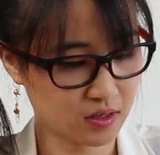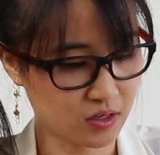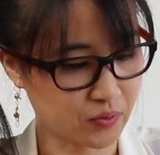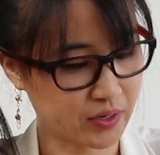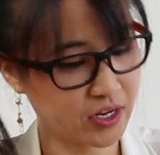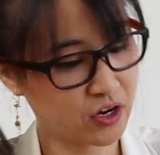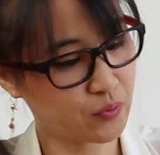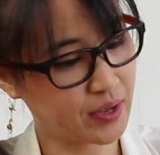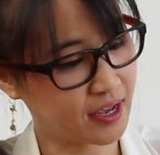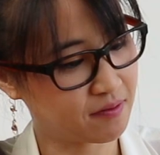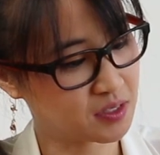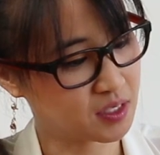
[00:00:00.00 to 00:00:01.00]
Oh, and here we
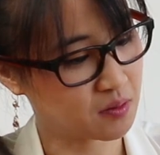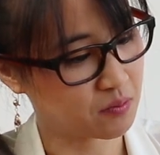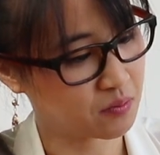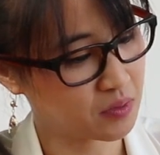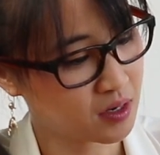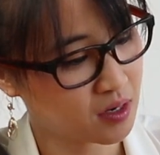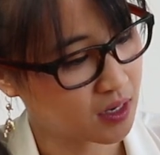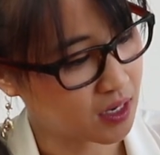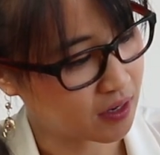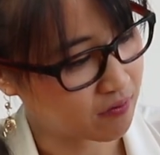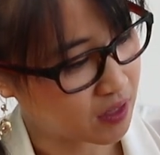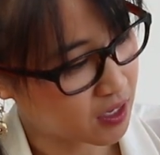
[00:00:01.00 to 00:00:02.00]
have some
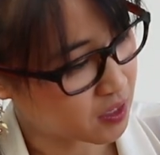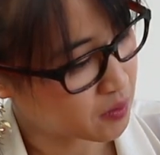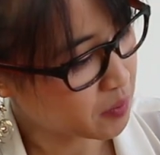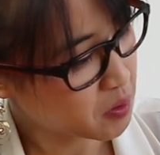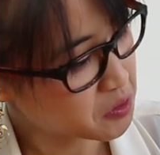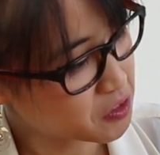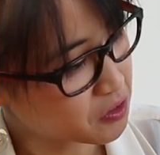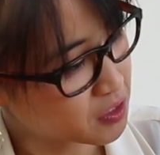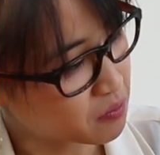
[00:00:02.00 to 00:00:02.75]
of the posters